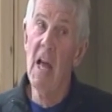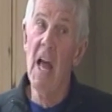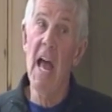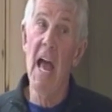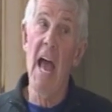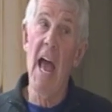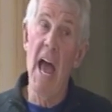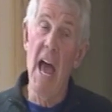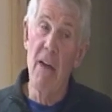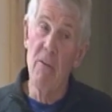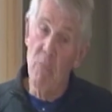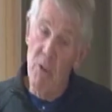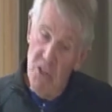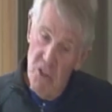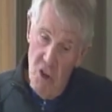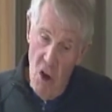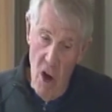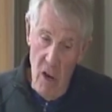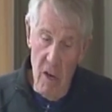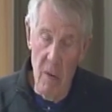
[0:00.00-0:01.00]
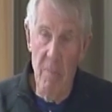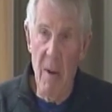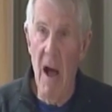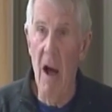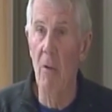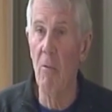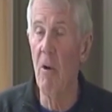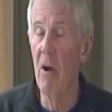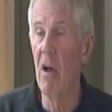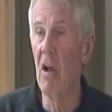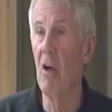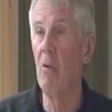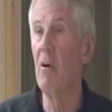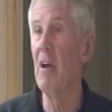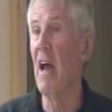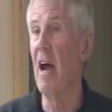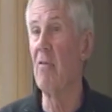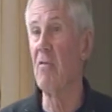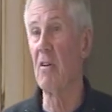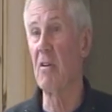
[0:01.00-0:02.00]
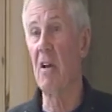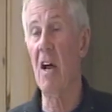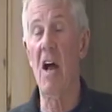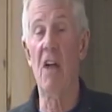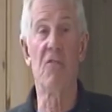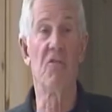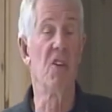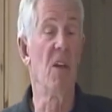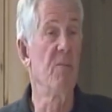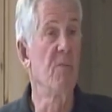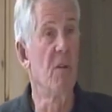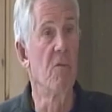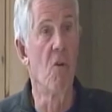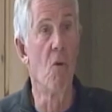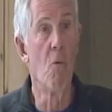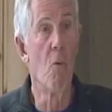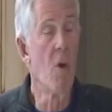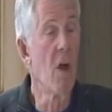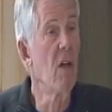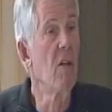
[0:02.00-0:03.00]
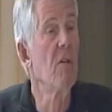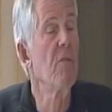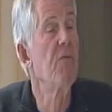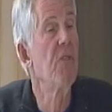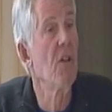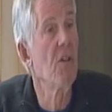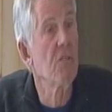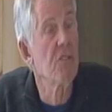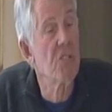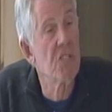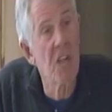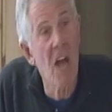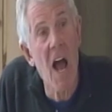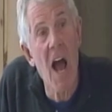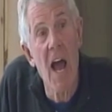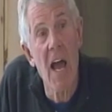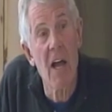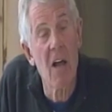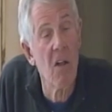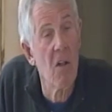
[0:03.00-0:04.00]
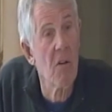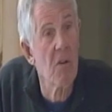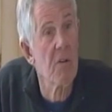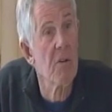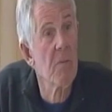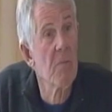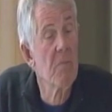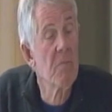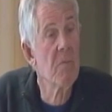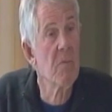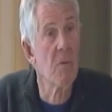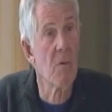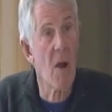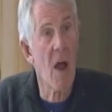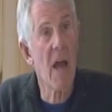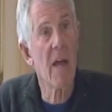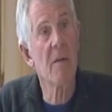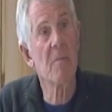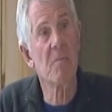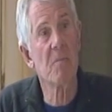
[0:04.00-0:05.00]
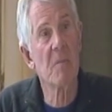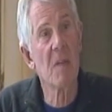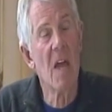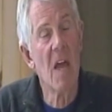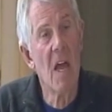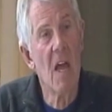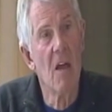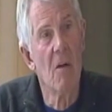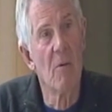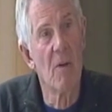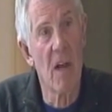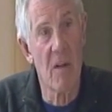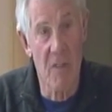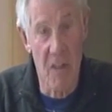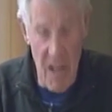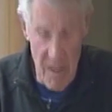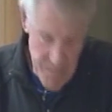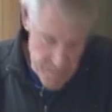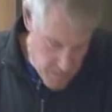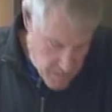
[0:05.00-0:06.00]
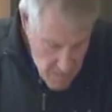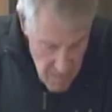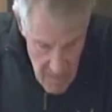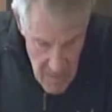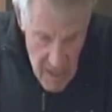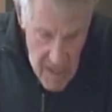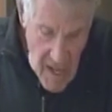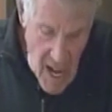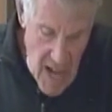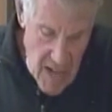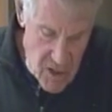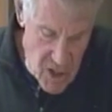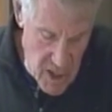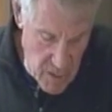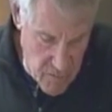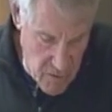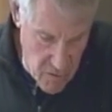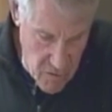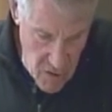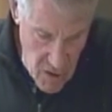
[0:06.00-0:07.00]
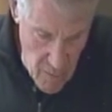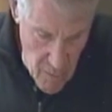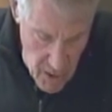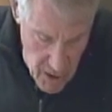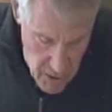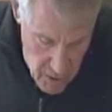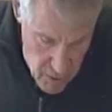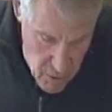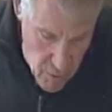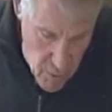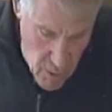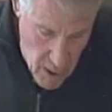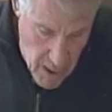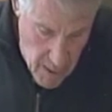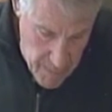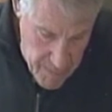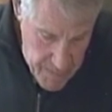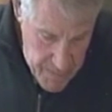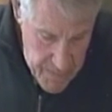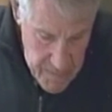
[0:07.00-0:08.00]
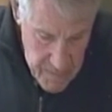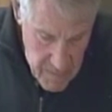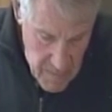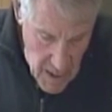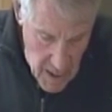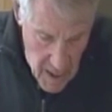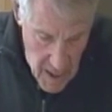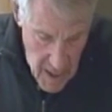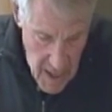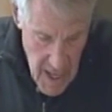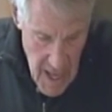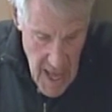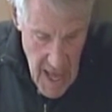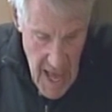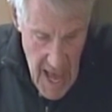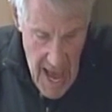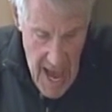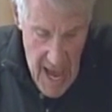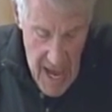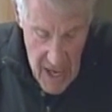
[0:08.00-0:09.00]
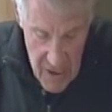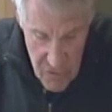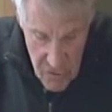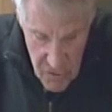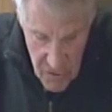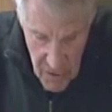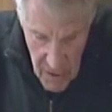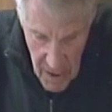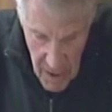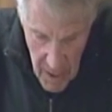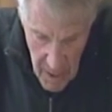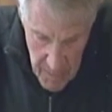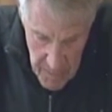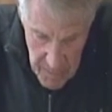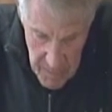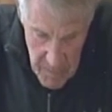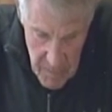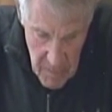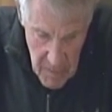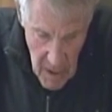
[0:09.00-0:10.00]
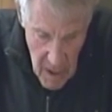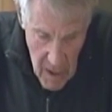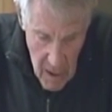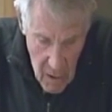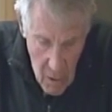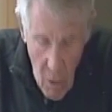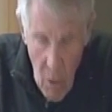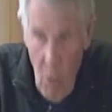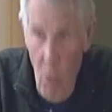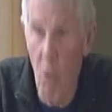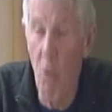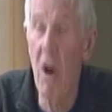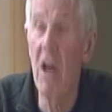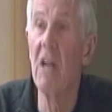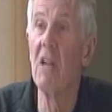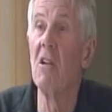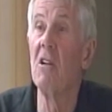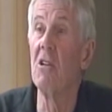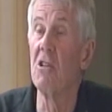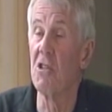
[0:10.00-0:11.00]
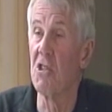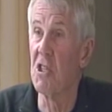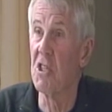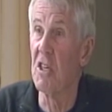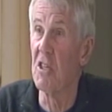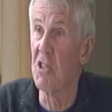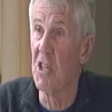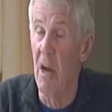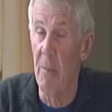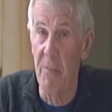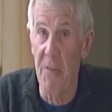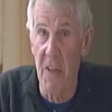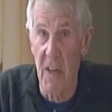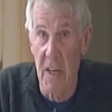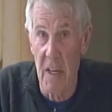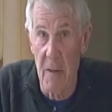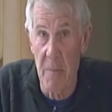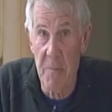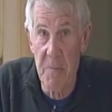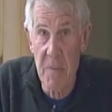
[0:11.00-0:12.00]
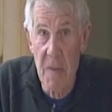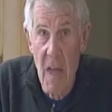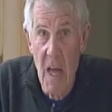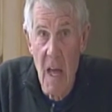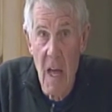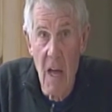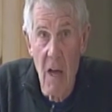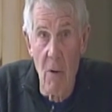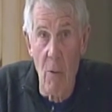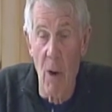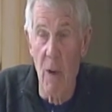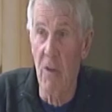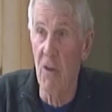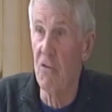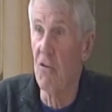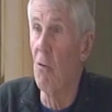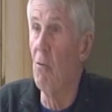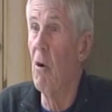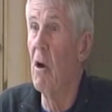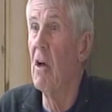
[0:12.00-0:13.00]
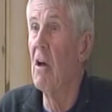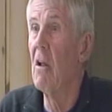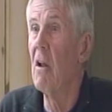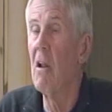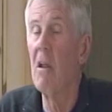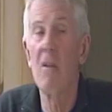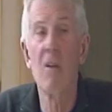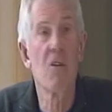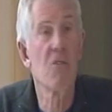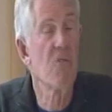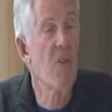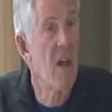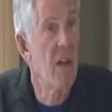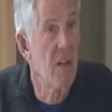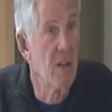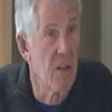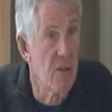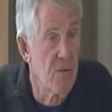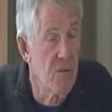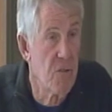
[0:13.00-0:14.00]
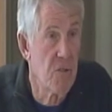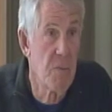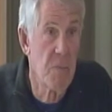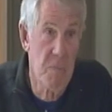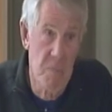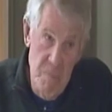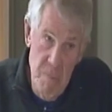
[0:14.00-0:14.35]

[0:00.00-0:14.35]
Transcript: And we talk about will, we have the concept of a willful child, right? We have a concept of someone who uh, uh, has um, uh, or wills something. Where there's a will, there's relatives.